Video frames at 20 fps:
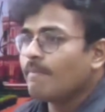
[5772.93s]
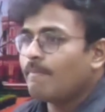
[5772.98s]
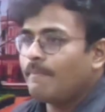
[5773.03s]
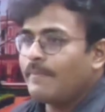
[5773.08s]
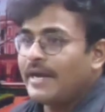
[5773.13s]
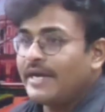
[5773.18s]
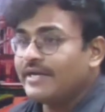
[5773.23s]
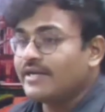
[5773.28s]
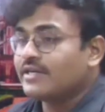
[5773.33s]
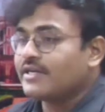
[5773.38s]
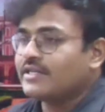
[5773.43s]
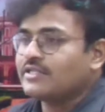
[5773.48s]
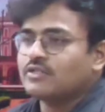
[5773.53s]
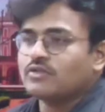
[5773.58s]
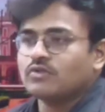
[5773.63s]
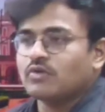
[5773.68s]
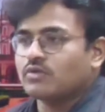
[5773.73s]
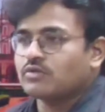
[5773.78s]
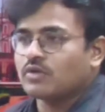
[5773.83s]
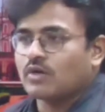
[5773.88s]
painting
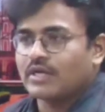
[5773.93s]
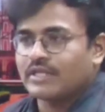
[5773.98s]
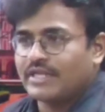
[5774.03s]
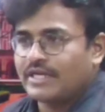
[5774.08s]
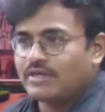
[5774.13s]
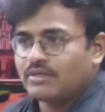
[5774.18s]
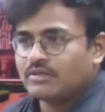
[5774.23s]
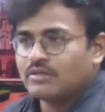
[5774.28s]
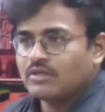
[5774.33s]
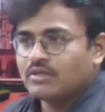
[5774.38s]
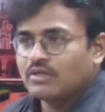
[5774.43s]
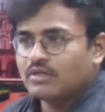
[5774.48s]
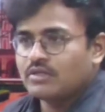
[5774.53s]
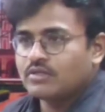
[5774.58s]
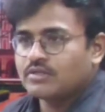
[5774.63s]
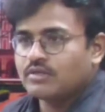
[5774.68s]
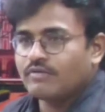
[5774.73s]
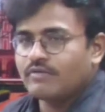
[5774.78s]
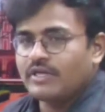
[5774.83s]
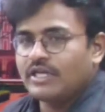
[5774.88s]
traditions also are there.
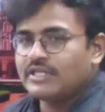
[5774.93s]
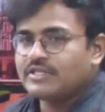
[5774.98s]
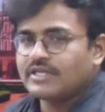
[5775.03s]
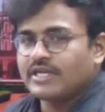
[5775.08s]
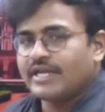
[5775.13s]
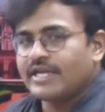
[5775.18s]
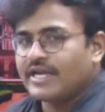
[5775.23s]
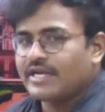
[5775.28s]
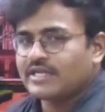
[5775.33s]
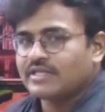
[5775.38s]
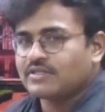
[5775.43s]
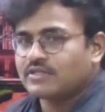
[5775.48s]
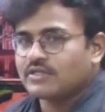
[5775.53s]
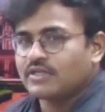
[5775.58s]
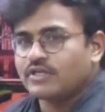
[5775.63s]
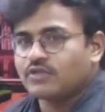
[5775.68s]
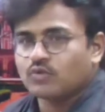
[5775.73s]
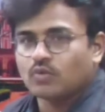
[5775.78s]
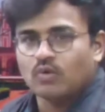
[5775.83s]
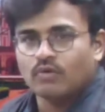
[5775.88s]
So each area has
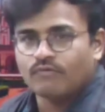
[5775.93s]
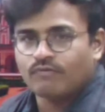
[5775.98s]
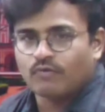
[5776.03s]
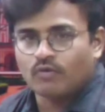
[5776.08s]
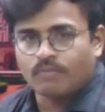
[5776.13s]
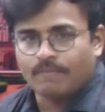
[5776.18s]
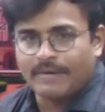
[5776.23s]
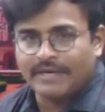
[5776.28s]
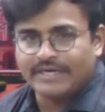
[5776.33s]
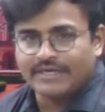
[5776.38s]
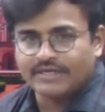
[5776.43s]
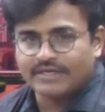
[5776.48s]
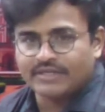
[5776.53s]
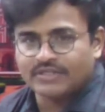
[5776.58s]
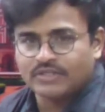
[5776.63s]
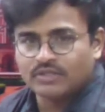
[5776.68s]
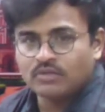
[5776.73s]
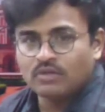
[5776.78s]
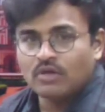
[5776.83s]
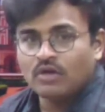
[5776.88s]
its own folk painting
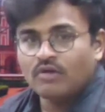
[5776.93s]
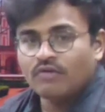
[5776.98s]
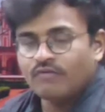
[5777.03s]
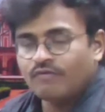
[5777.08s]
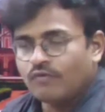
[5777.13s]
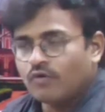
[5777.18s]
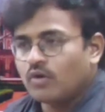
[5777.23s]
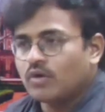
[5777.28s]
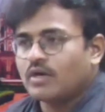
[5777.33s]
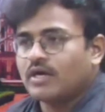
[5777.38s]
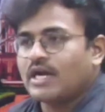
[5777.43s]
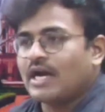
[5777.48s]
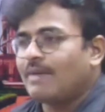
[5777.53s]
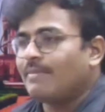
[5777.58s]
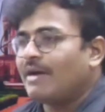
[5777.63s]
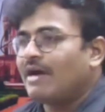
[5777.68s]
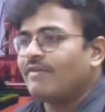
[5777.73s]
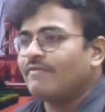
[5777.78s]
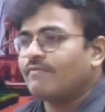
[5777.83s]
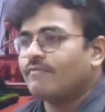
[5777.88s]
tradition, folk
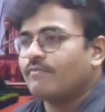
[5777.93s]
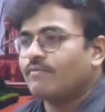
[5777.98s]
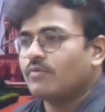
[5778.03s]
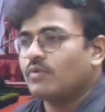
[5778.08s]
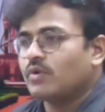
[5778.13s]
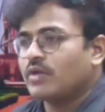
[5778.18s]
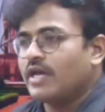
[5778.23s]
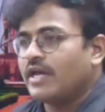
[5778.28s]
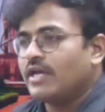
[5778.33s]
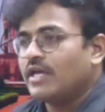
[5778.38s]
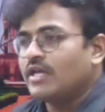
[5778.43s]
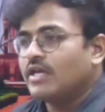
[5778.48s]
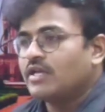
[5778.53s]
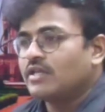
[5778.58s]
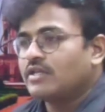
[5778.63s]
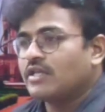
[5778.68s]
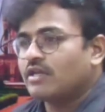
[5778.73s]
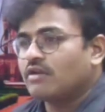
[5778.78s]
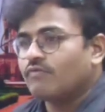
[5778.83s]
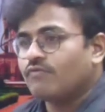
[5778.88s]
drama, okay,
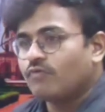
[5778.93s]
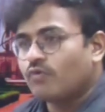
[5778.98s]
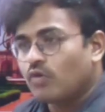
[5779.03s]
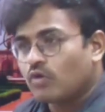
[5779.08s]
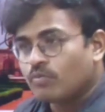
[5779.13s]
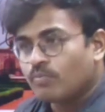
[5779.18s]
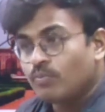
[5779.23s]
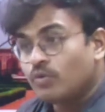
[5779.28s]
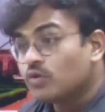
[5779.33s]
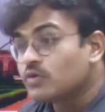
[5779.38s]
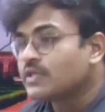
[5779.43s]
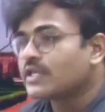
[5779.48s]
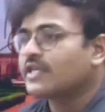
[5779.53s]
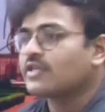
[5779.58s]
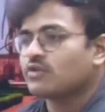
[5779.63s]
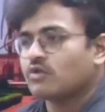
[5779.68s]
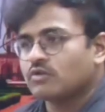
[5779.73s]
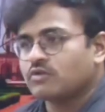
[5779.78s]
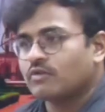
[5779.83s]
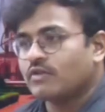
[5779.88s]
then folk music
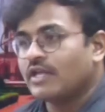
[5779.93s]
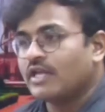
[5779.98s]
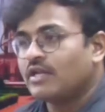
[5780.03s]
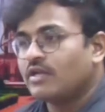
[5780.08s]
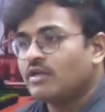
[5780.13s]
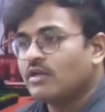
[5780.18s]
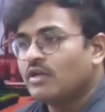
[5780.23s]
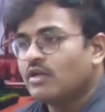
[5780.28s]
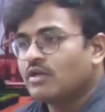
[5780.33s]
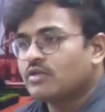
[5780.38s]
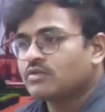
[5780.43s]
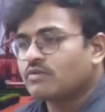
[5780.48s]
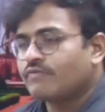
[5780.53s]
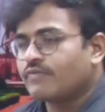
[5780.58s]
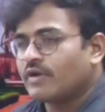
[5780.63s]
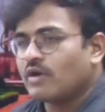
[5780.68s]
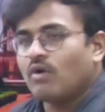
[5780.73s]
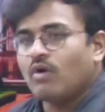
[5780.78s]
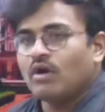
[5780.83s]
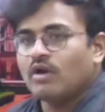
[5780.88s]
is also there. So
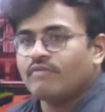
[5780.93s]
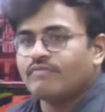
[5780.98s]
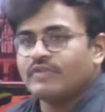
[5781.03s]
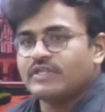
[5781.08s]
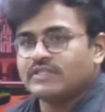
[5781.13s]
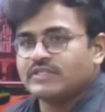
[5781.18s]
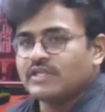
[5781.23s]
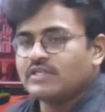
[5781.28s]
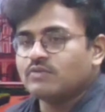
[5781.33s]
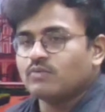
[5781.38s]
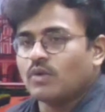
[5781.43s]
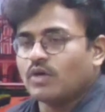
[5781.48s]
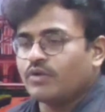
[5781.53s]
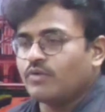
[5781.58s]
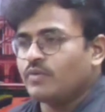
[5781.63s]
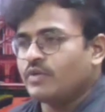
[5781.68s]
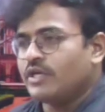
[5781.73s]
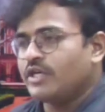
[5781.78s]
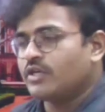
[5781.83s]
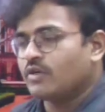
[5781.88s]
for all of these things, what you
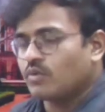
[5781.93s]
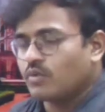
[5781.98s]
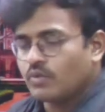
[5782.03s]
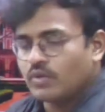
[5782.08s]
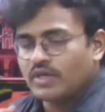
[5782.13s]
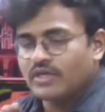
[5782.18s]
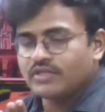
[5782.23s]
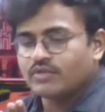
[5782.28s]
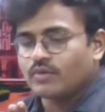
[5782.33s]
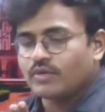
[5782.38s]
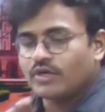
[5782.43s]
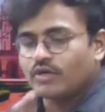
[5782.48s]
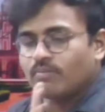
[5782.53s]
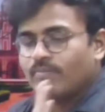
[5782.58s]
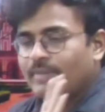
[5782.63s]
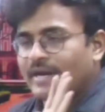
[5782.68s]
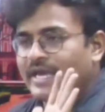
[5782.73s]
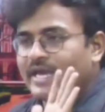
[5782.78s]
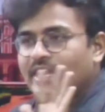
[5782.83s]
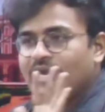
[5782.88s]
need to do is you need to
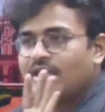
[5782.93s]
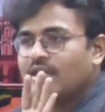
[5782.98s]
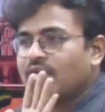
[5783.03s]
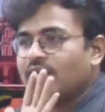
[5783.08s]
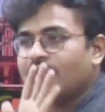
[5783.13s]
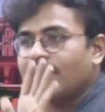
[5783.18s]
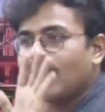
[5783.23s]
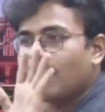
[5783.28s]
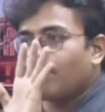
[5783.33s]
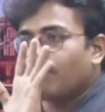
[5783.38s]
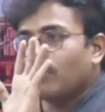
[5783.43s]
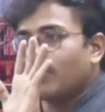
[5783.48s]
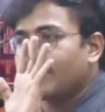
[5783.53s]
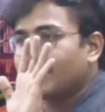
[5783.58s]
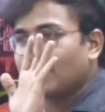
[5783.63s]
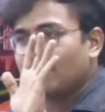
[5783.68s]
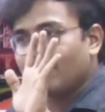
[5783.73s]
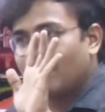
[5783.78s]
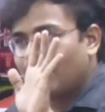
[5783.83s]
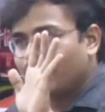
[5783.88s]
buy a India
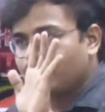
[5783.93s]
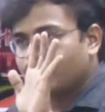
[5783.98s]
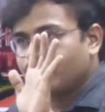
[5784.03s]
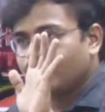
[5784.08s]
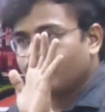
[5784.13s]
political map.